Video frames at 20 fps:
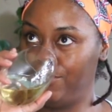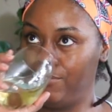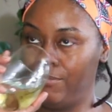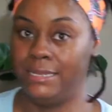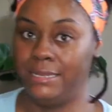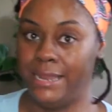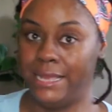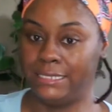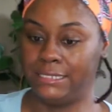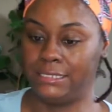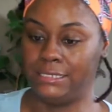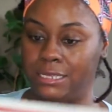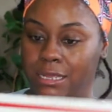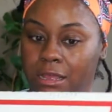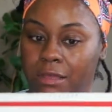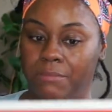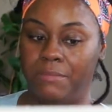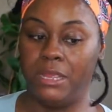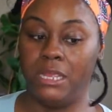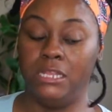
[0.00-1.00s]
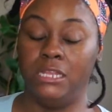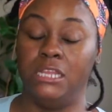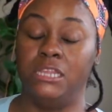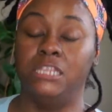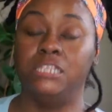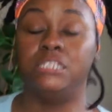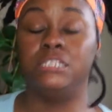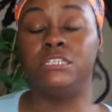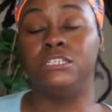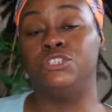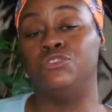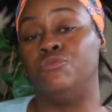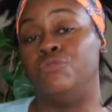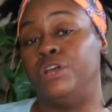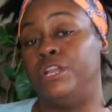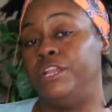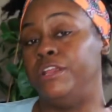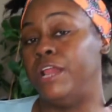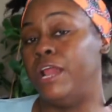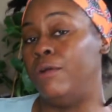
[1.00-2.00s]
Next up. Now this is the
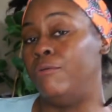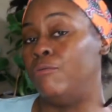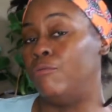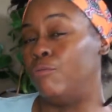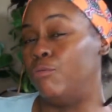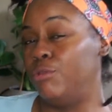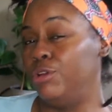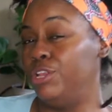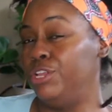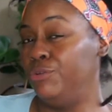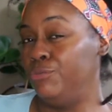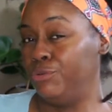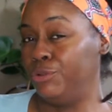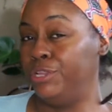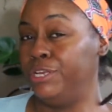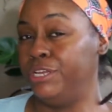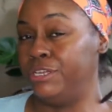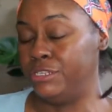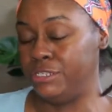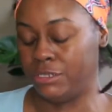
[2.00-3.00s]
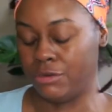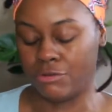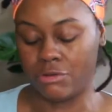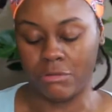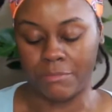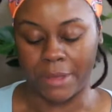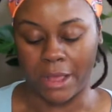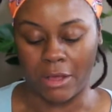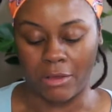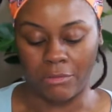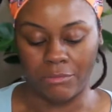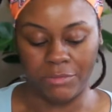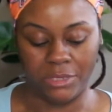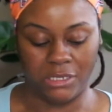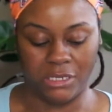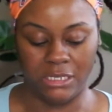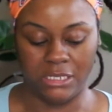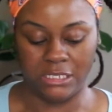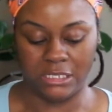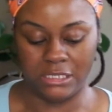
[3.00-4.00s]
one that I'm really, really concerned about
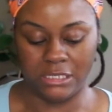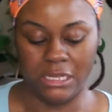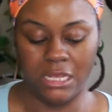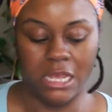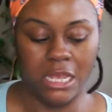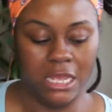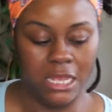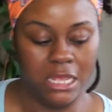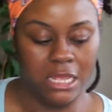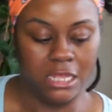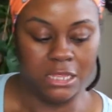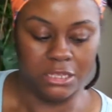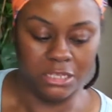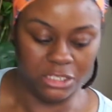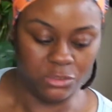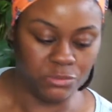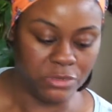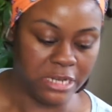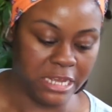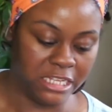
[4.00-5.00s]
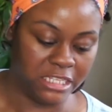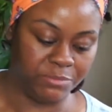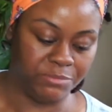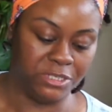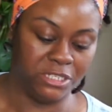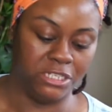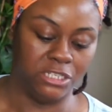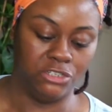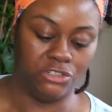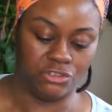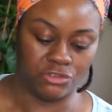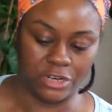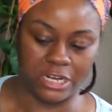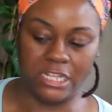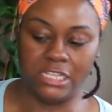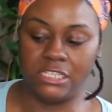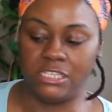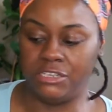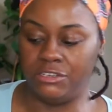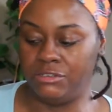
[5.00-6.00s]
because this one has been in
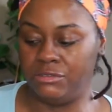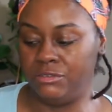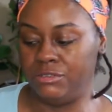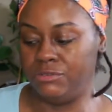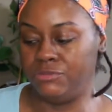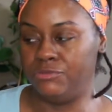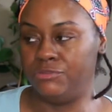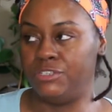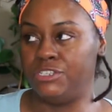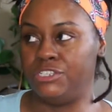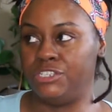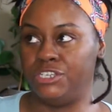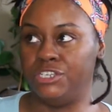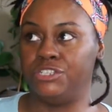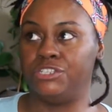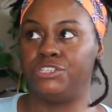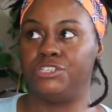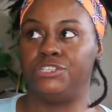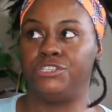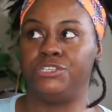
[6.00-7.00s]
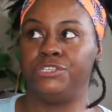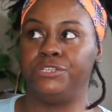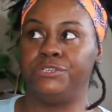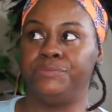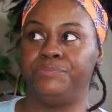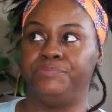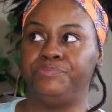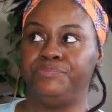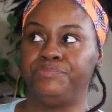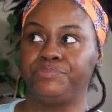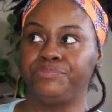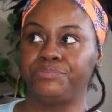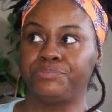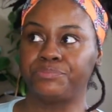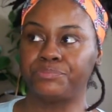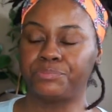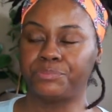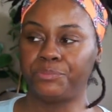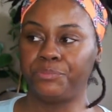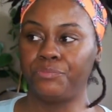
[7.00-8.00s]
transit since,
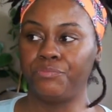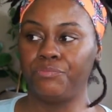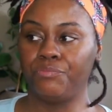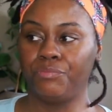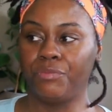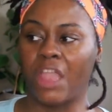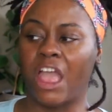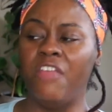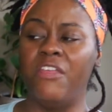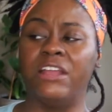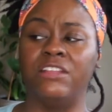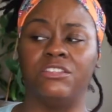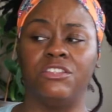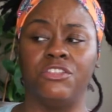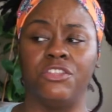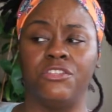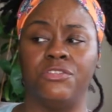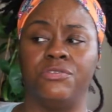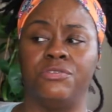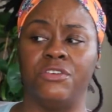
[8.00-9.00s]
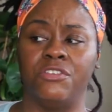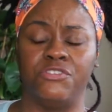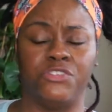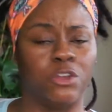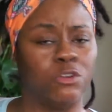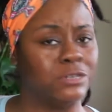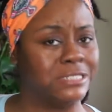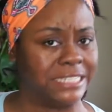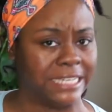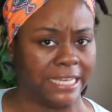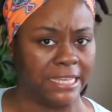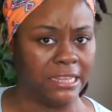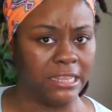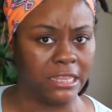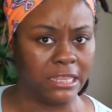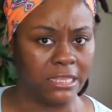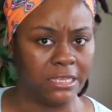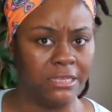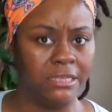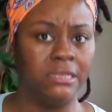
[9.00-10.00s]
I think, the 13th,
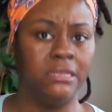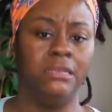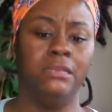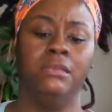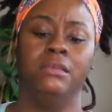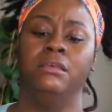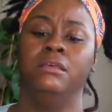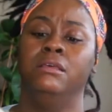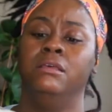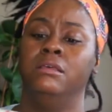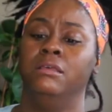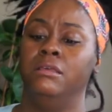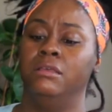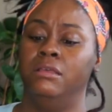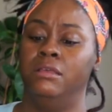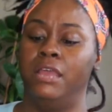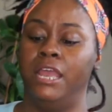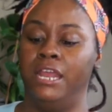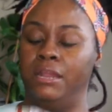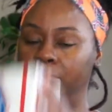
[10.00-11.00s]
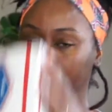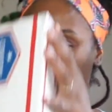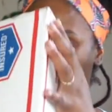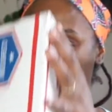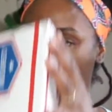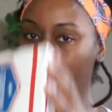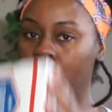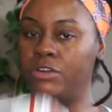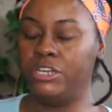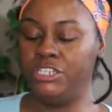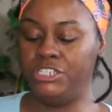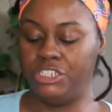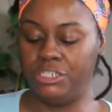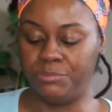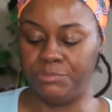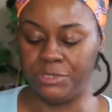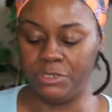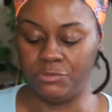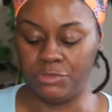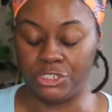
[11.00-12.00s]
and priority
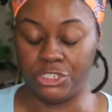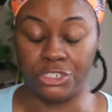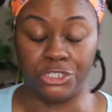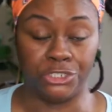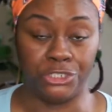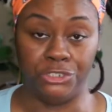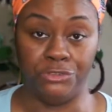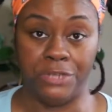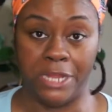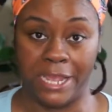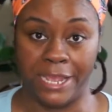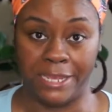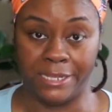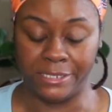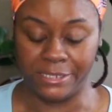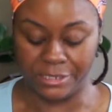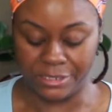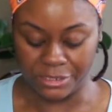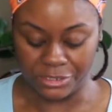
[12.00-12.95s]
shipping, which is 2 days.